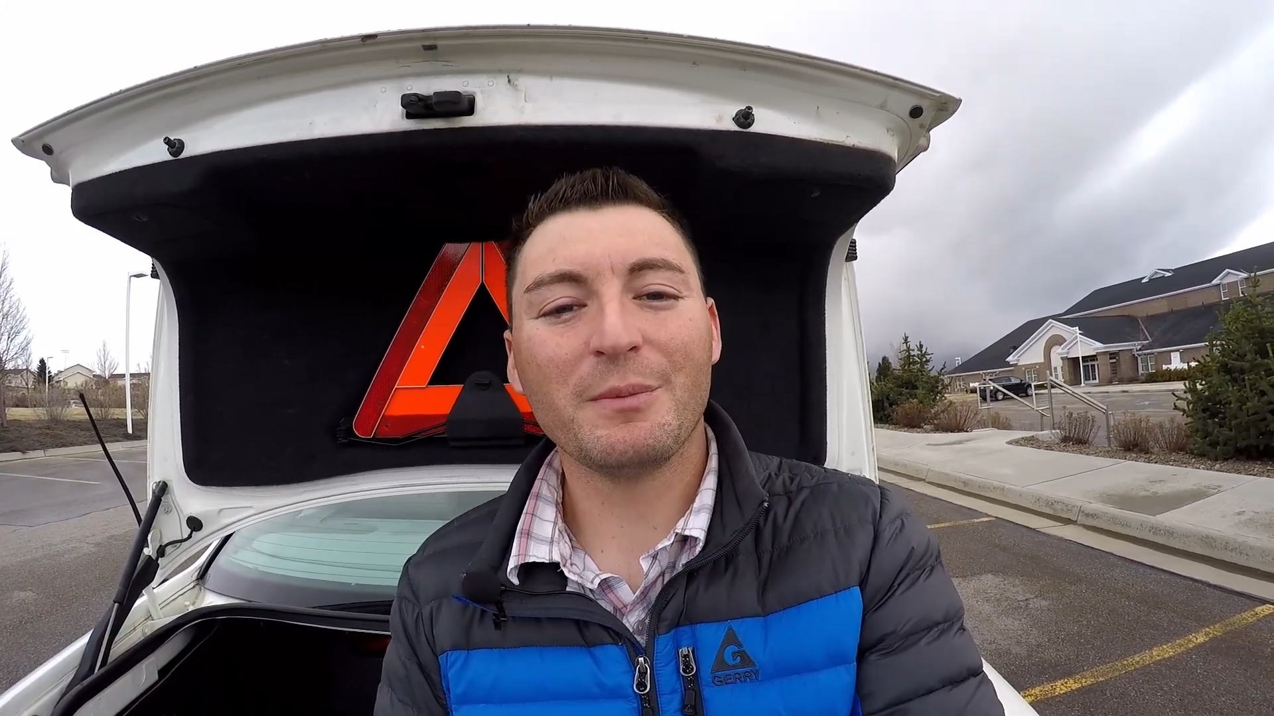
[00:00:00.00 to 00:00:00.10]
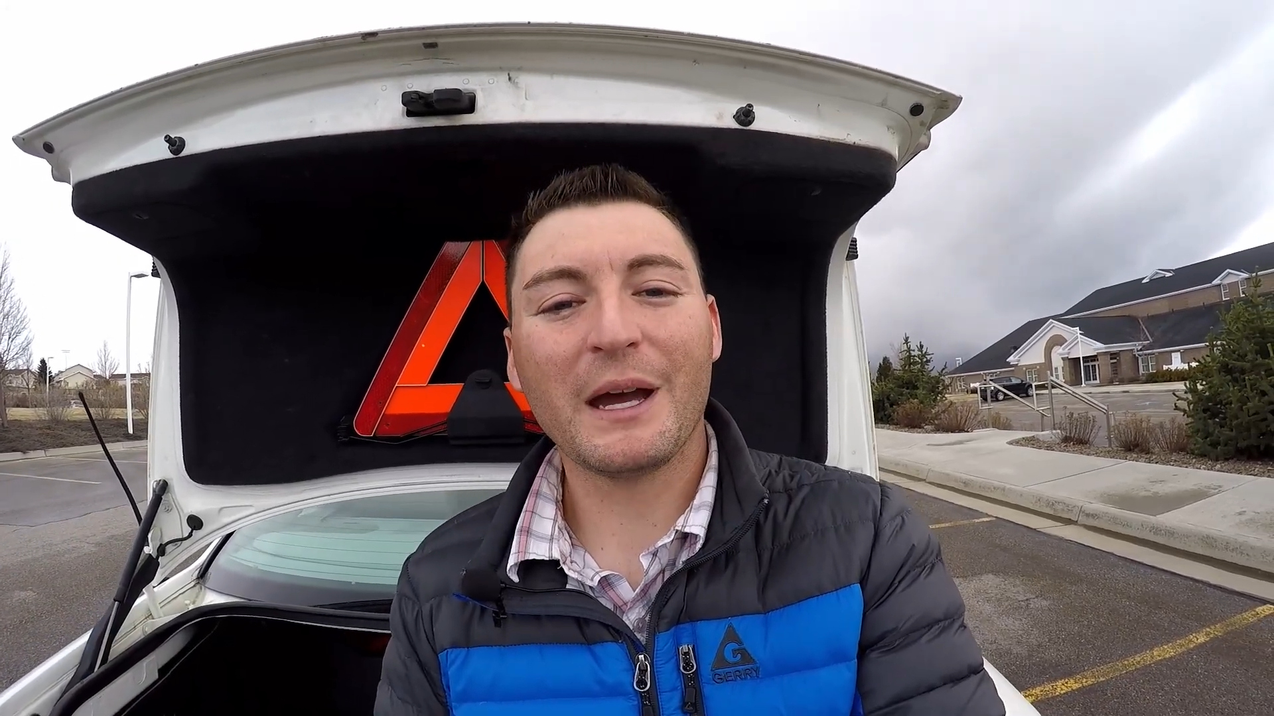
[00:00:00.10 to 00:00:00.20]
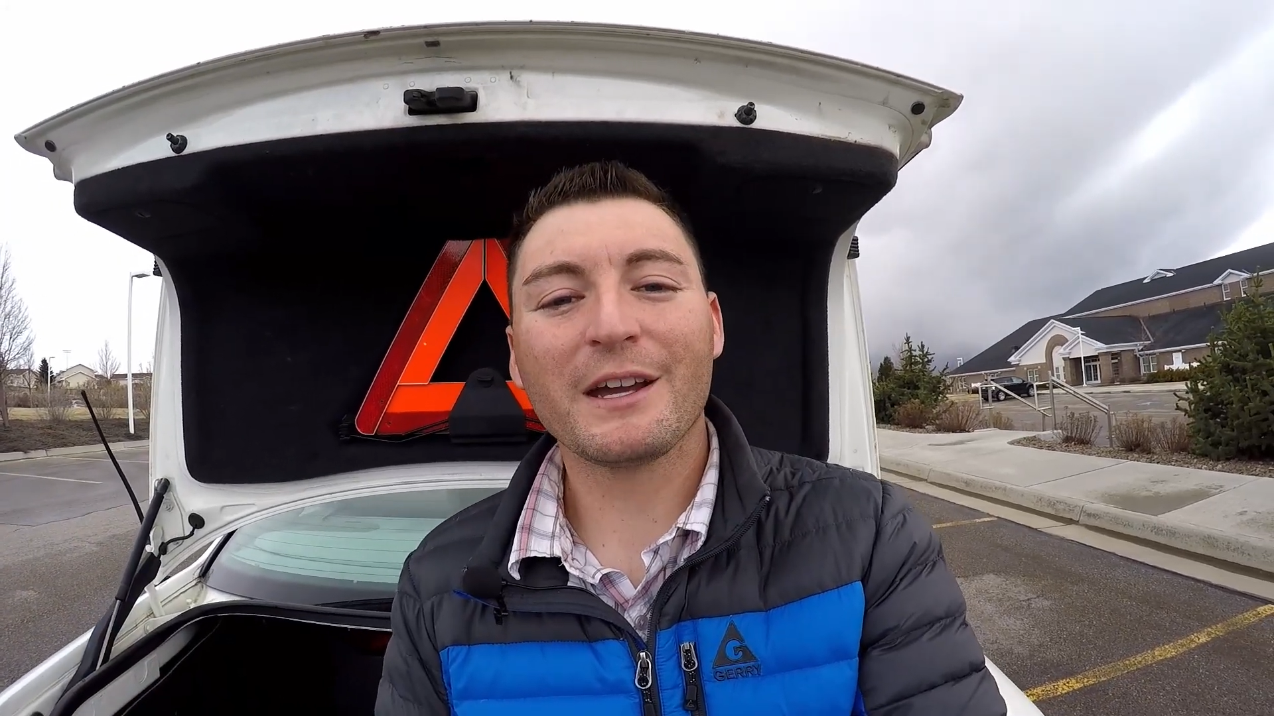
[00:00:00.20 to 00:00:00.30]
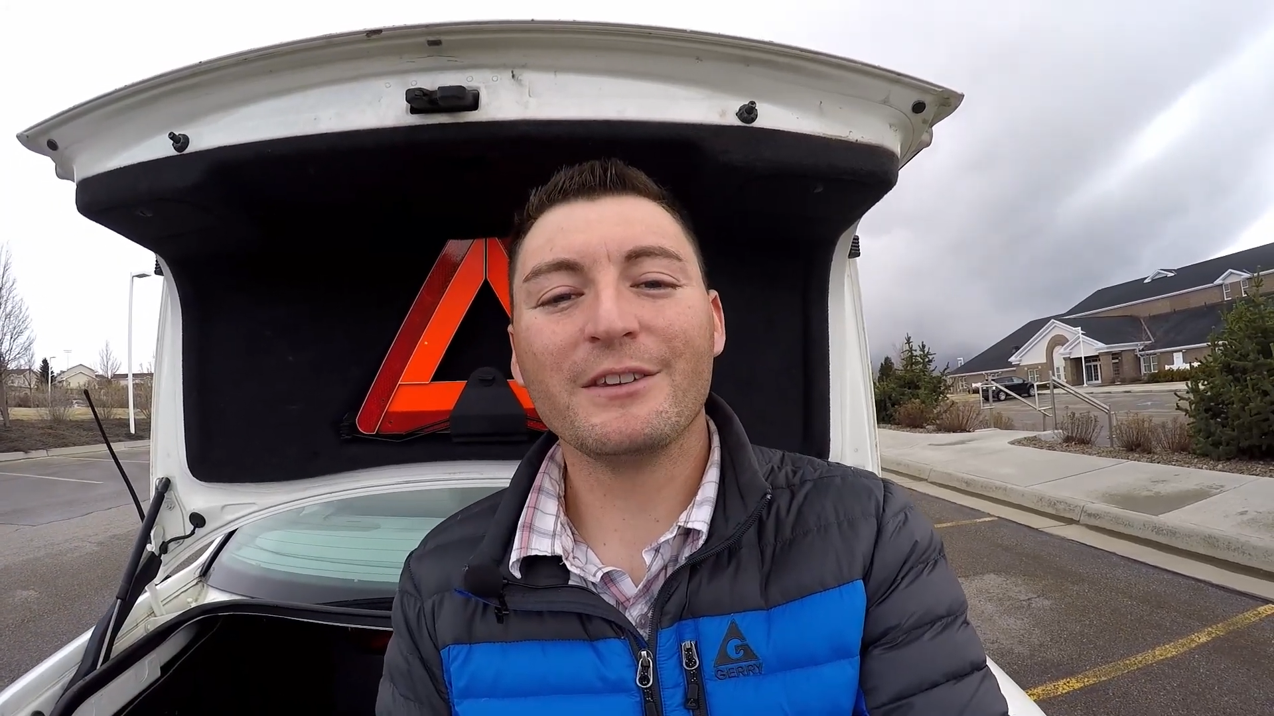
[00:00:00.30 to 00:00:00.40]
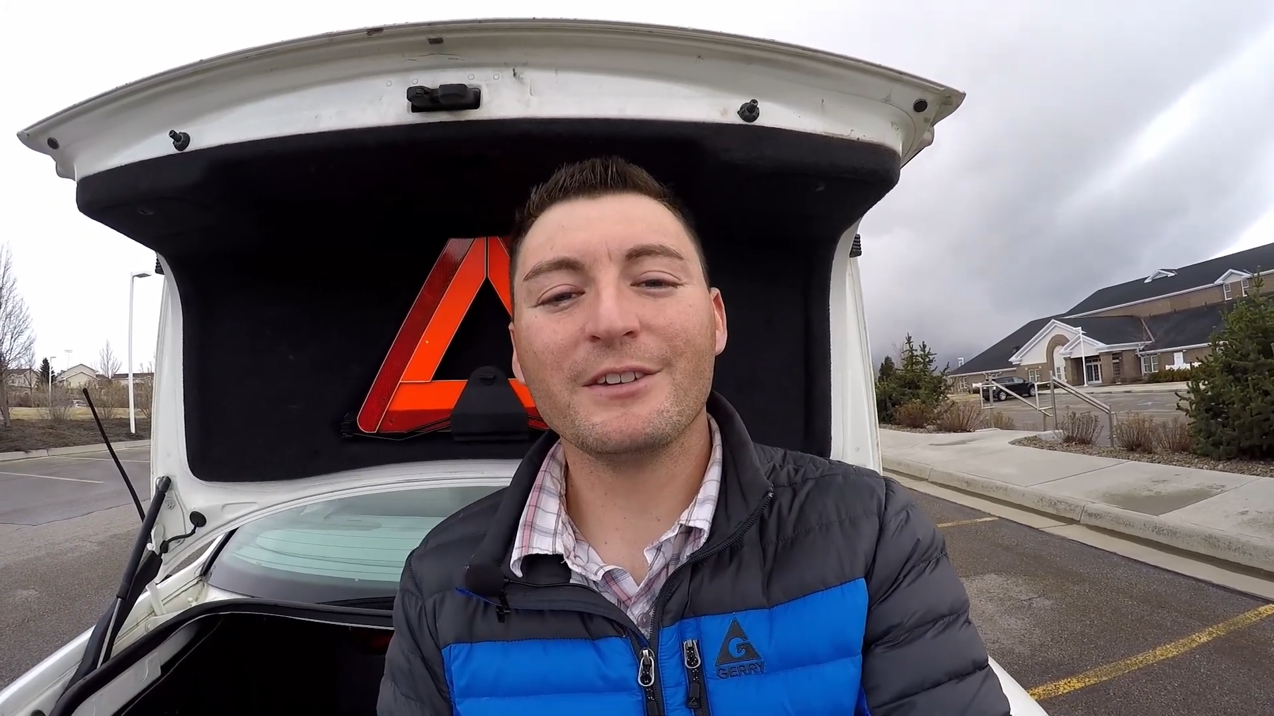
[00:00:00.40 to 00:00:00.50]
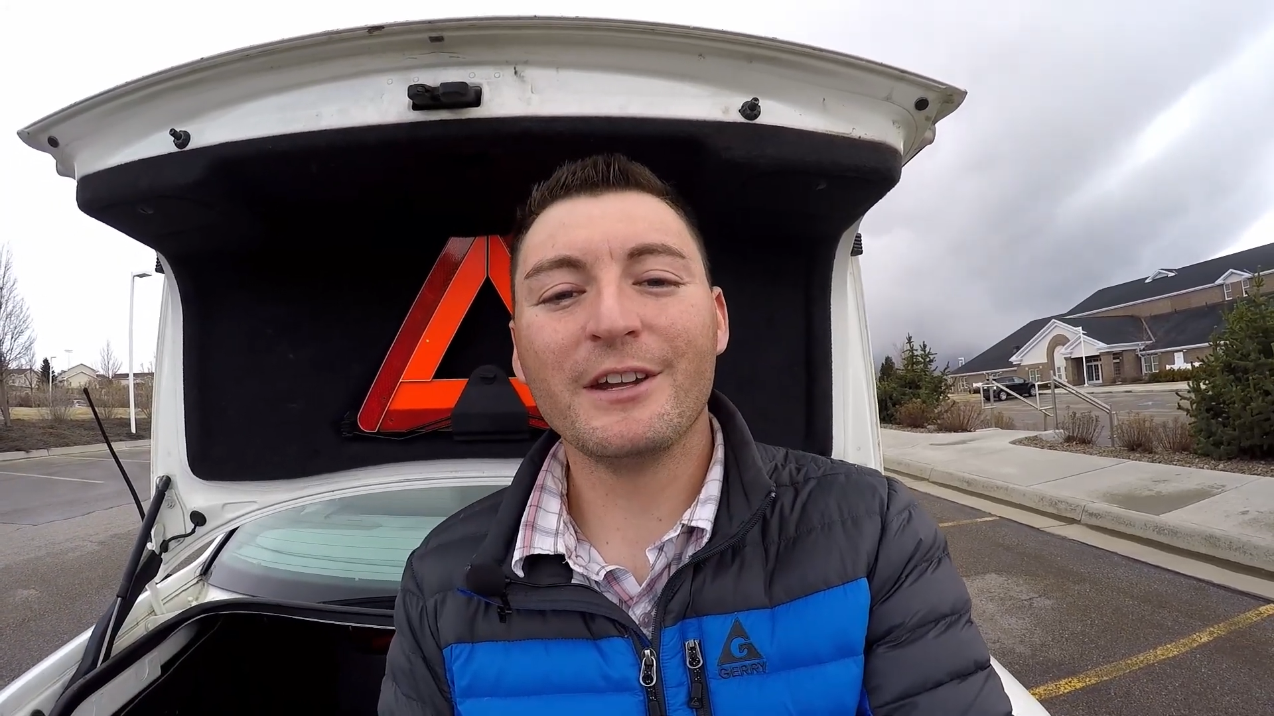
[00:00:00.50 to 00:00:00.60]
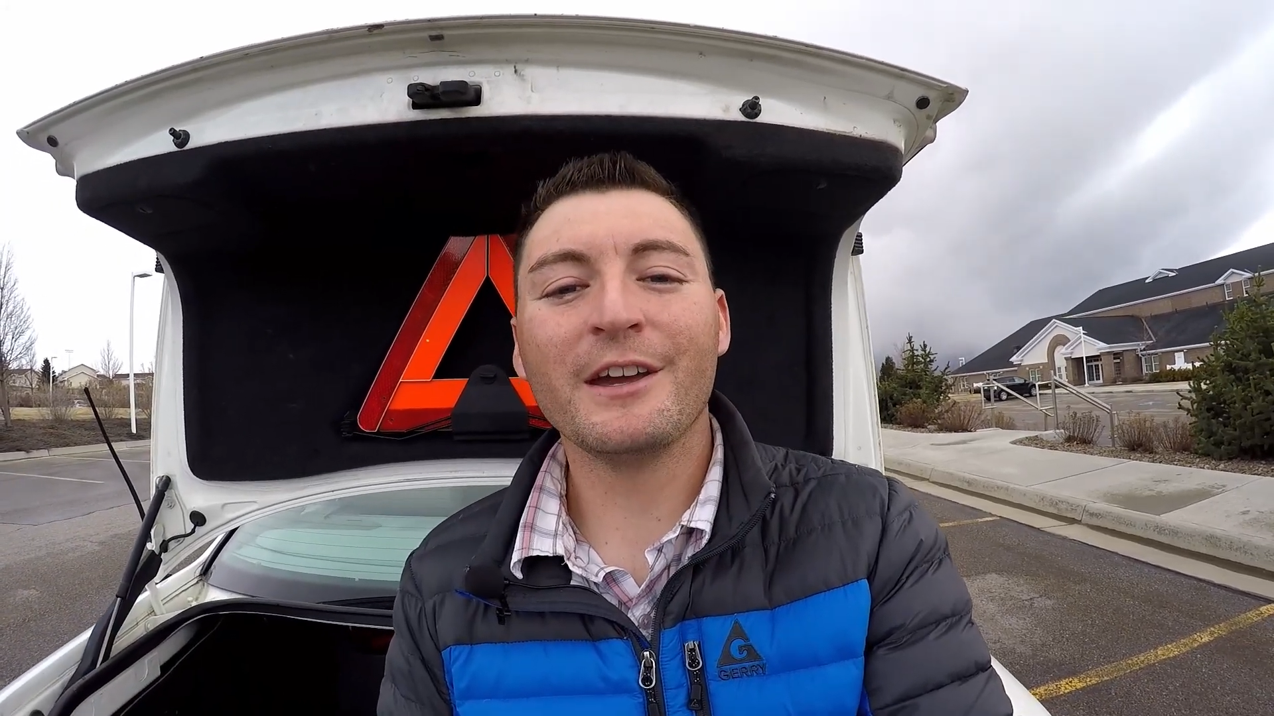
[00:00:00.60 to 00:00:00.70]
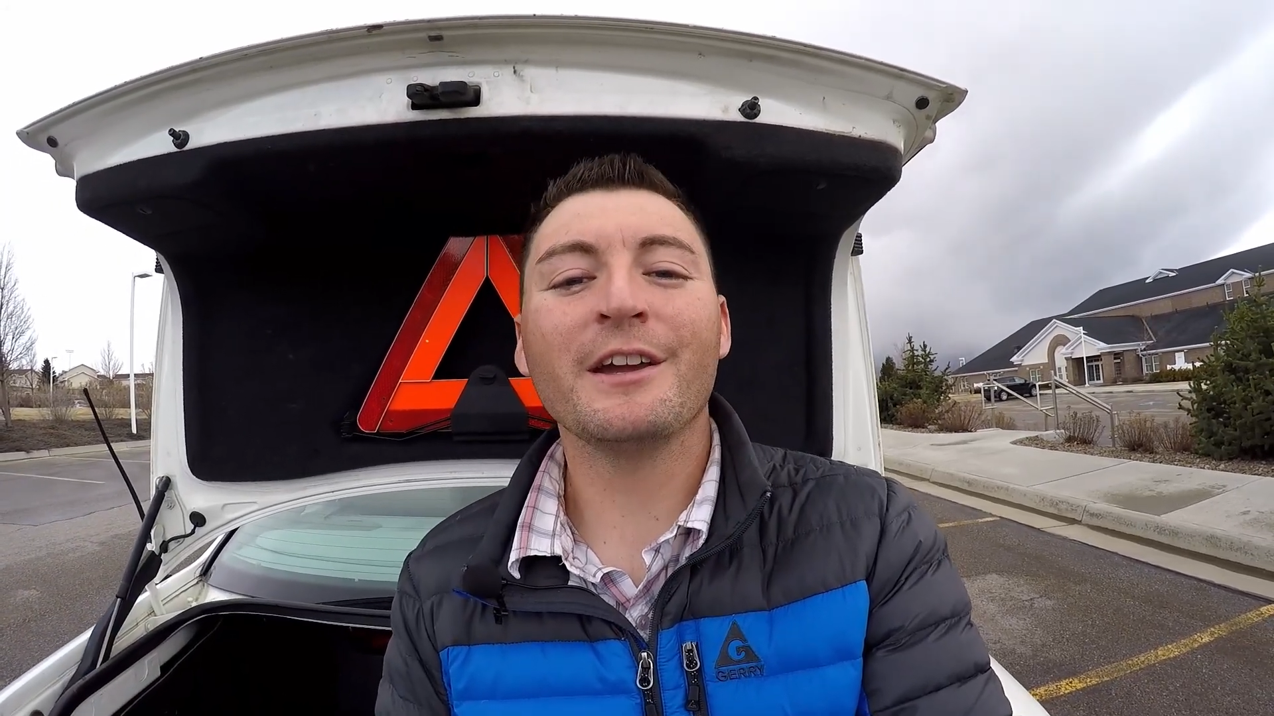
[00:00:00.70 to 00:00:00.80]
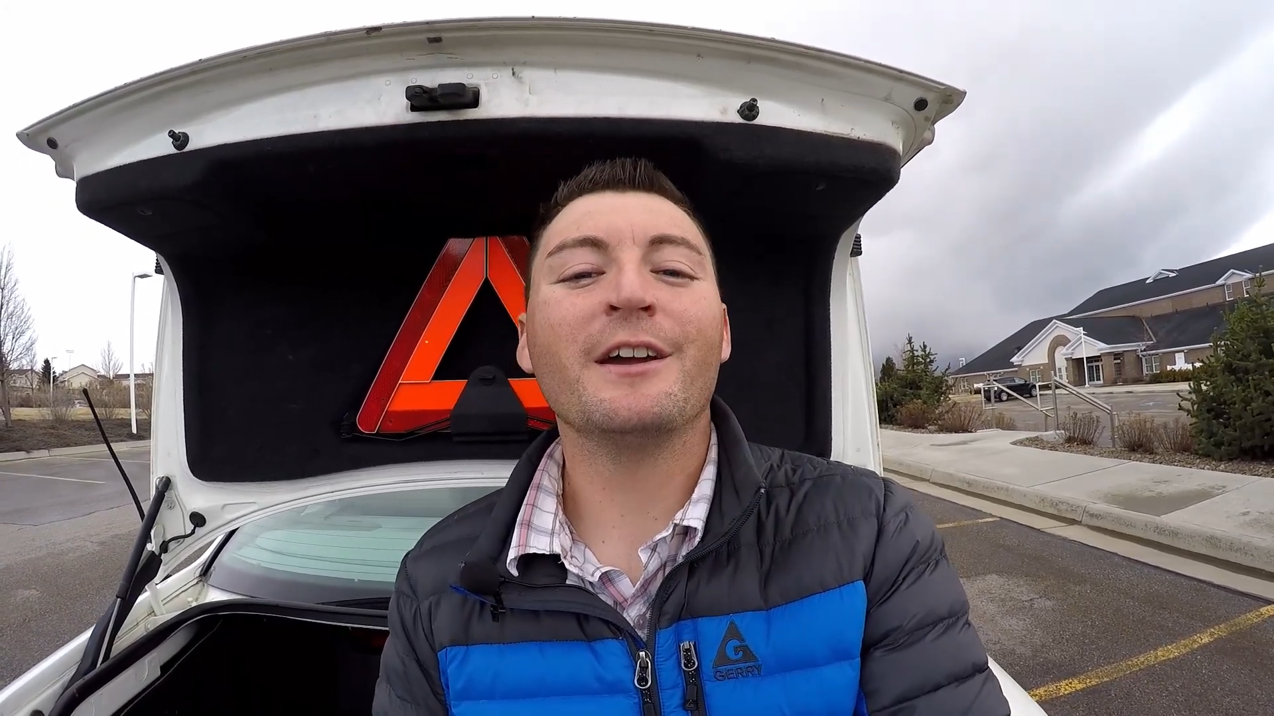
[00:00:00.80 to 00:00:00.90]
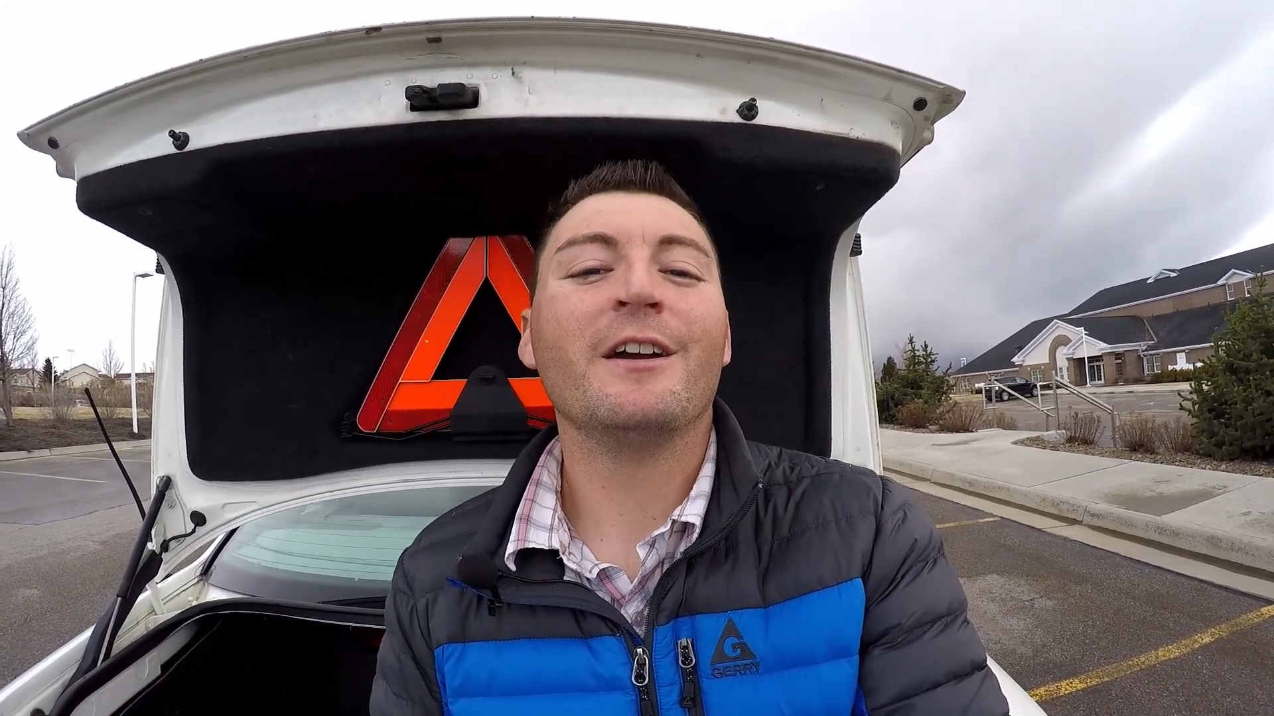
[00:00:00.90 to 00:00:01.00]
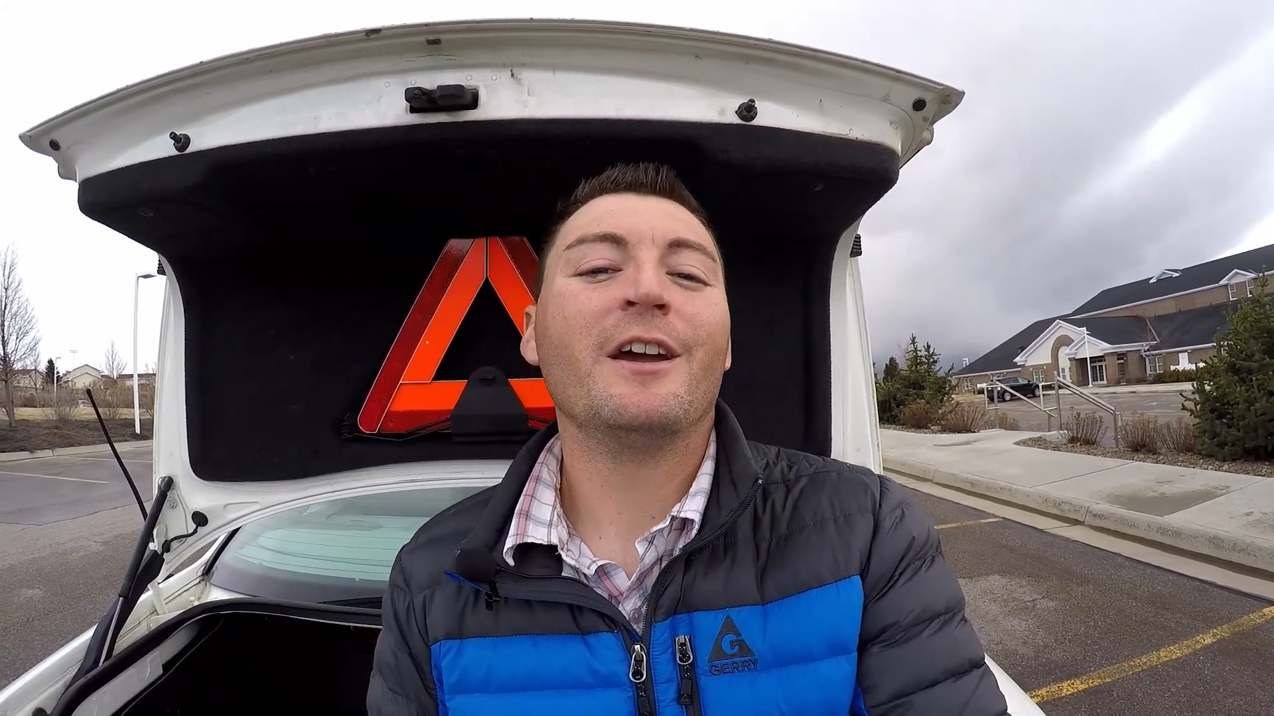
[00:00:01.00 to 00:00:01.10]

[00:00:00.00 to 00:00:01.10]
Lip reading: back in the day.